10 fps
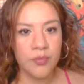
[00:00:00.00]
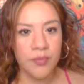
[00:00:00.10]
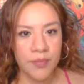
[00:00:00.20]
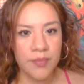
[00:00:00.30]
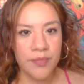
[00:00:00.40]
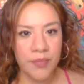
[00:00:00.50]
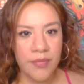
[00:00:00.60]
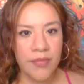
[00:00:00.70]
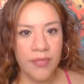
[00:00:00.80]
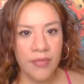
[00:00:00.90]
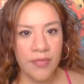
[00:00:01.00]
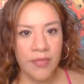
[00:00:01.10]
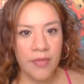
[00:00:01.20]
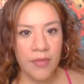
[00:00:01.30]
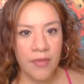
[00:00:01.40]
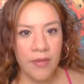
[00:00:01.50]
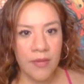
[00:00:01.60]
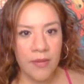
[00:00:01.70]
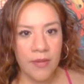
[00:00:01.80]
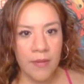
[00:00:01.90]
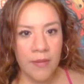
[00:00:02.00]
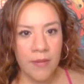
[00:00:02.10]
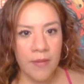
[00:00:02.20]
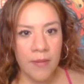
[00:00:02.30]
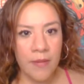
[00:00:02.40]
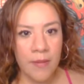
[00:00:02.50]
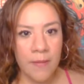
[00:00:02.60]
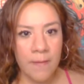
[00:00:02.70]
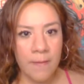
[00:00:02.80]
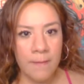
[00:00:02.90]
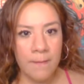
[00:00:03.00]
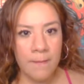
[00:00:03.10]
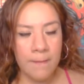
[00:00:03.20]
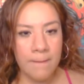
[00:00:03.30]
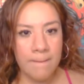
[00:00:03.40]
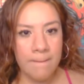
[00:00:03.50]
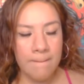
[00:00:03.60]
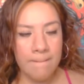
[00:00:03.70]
The person shown says nothing.